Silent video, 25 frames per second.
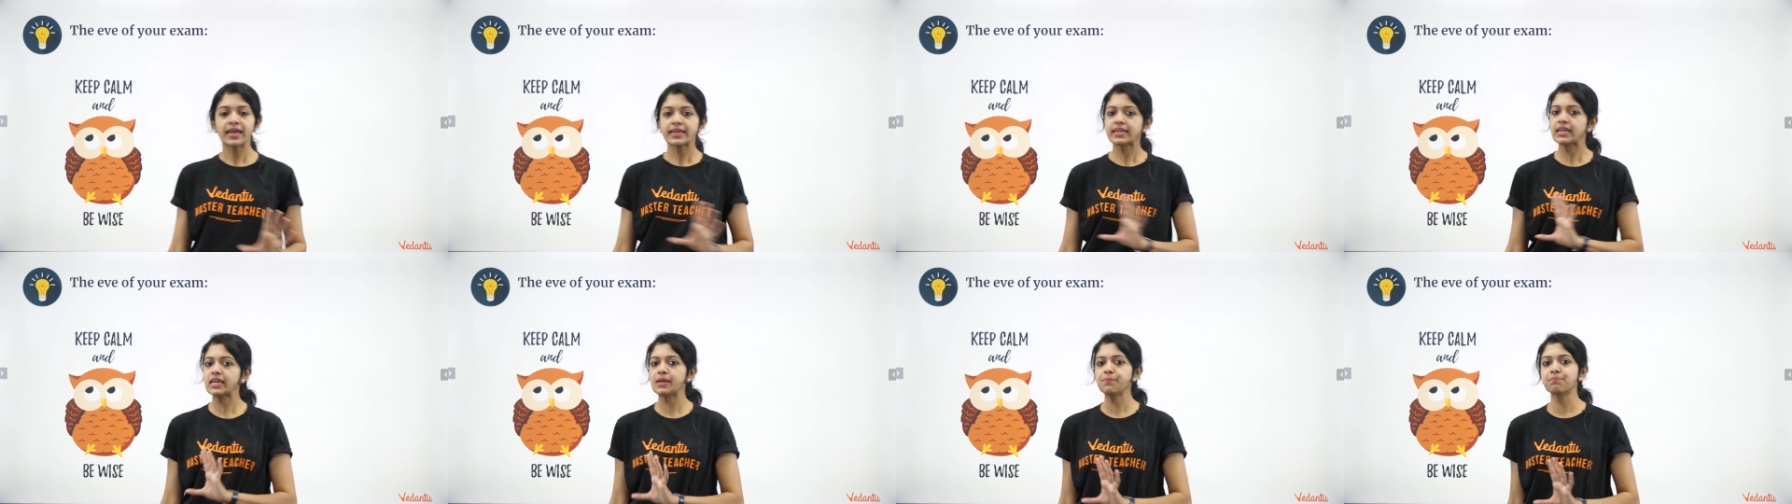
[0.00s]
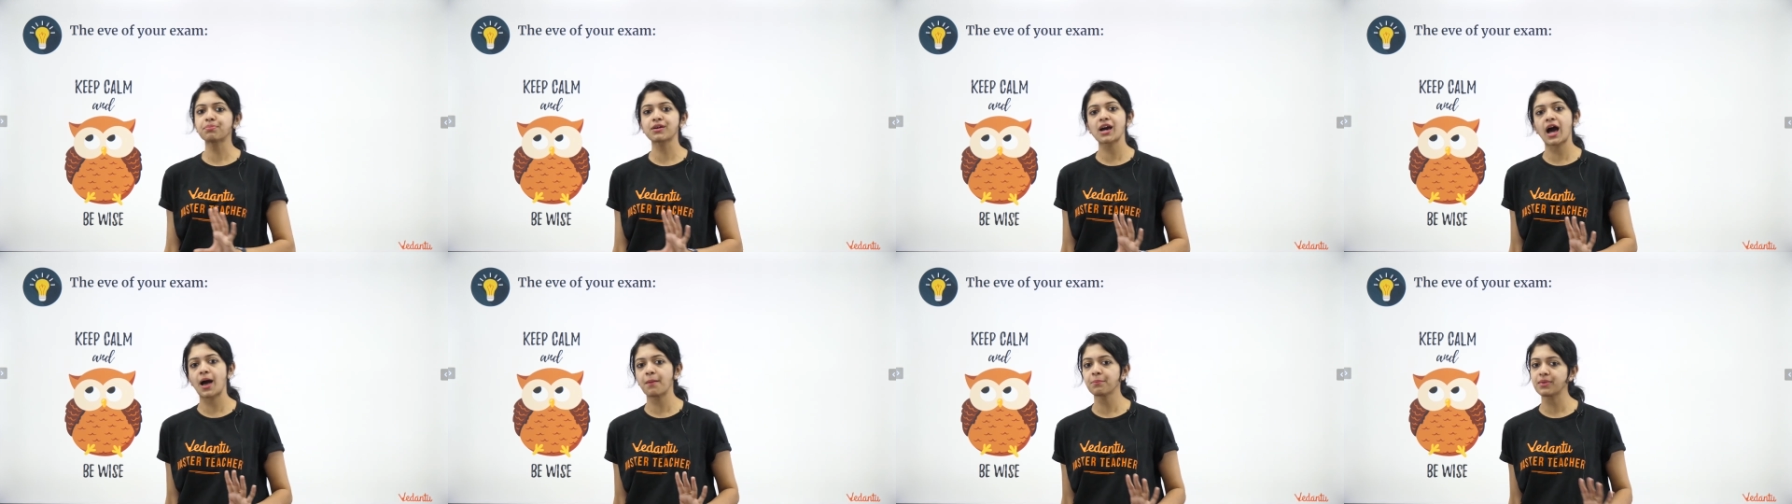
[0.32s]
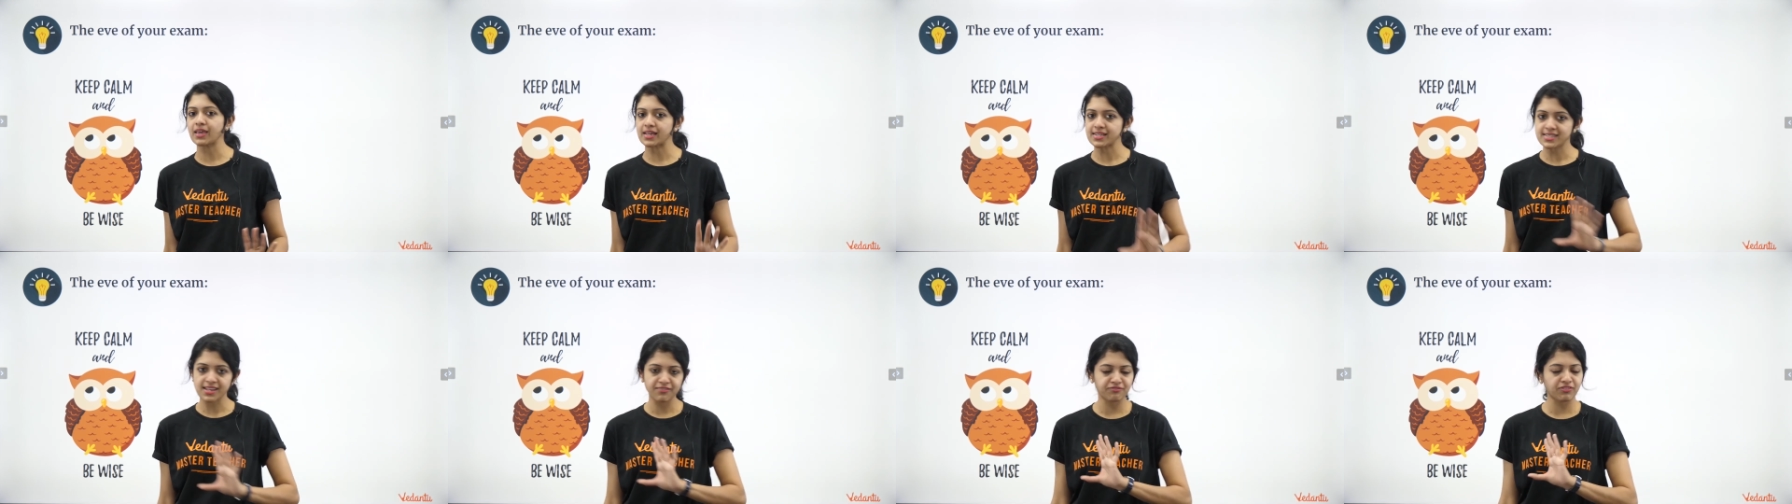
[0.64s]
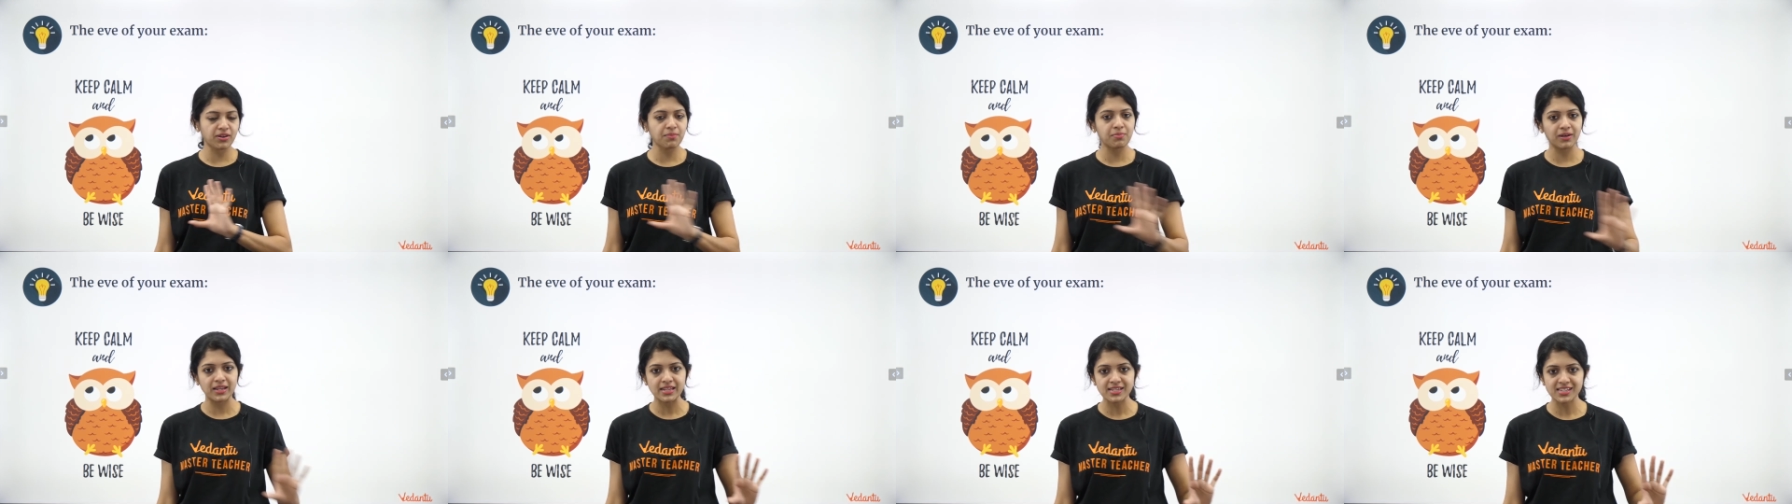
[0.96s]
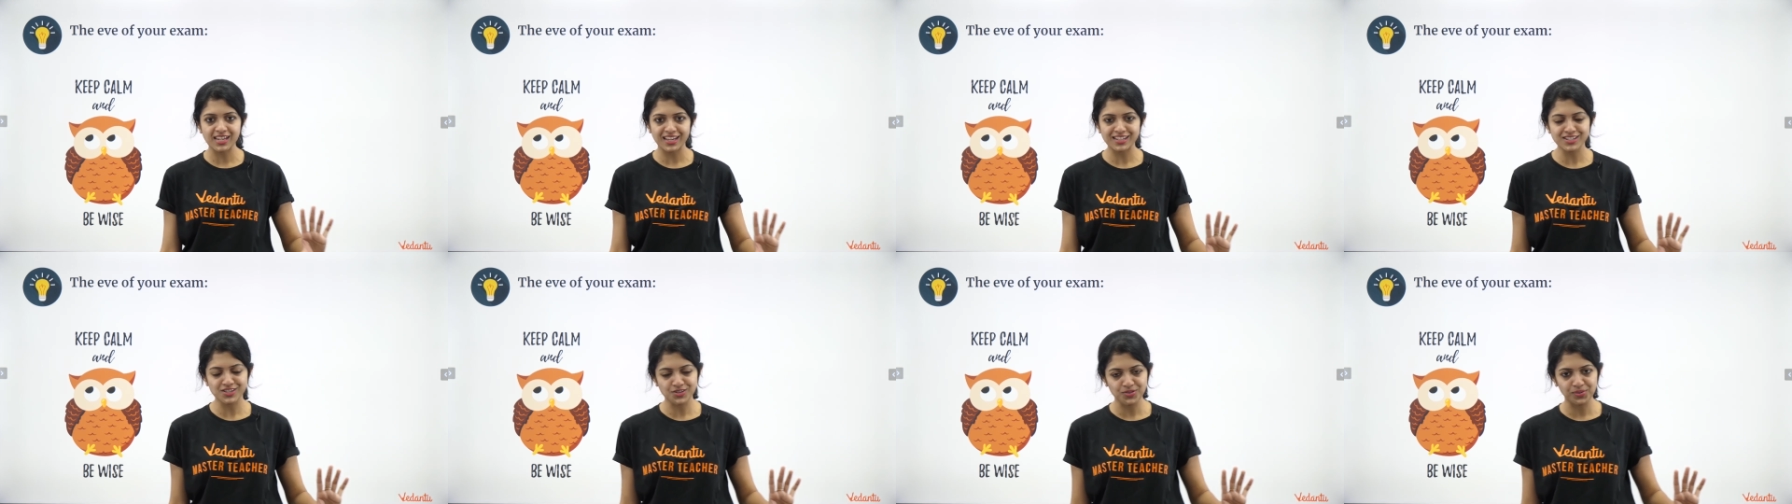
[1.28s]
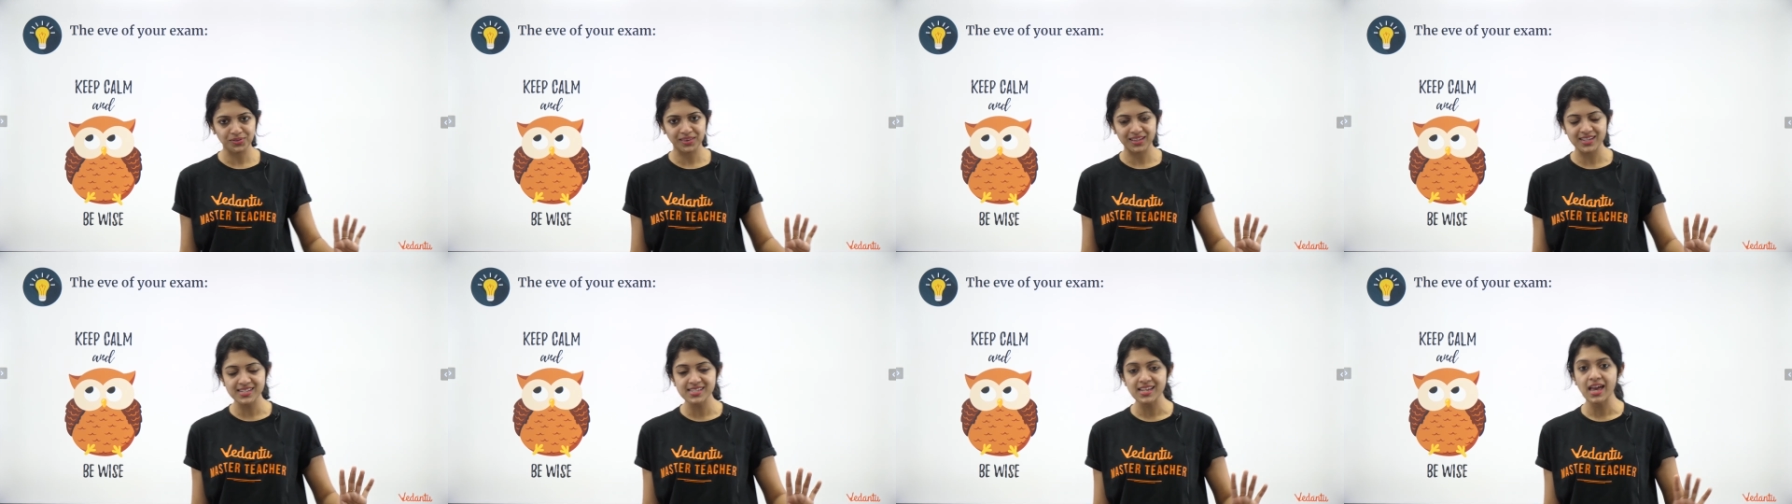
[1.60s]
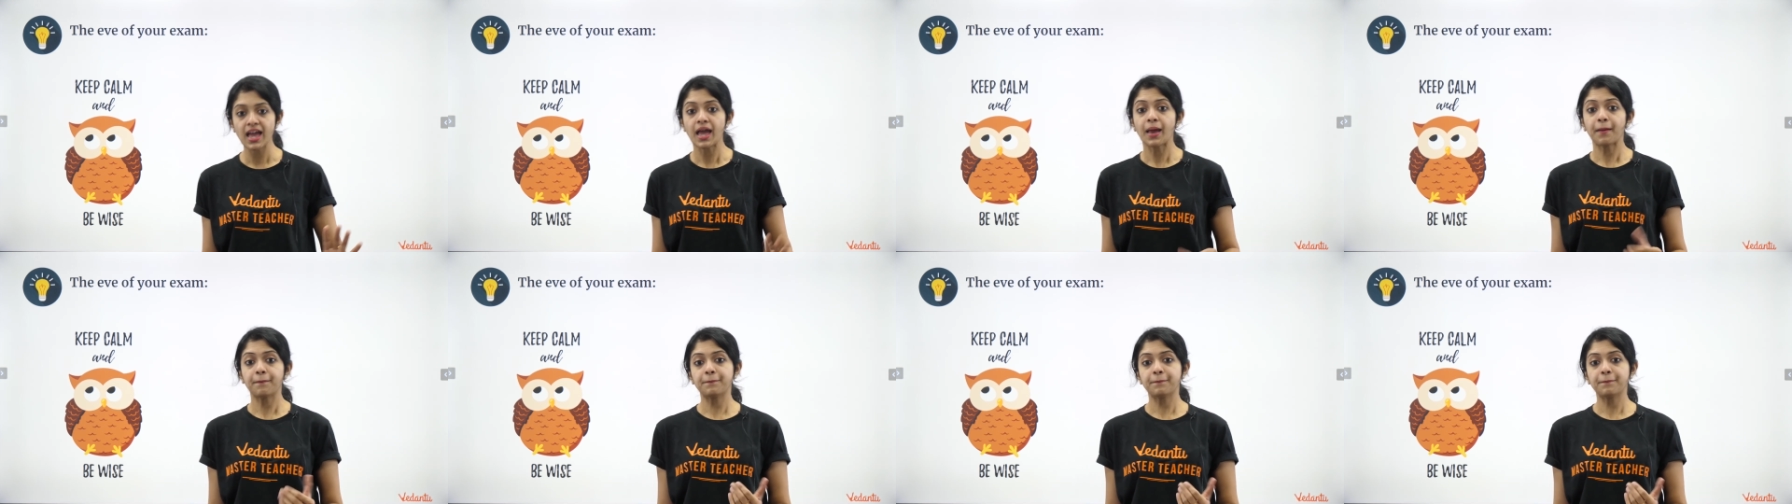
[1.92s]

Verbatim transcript: Keep calm, yes, everybody tells you this.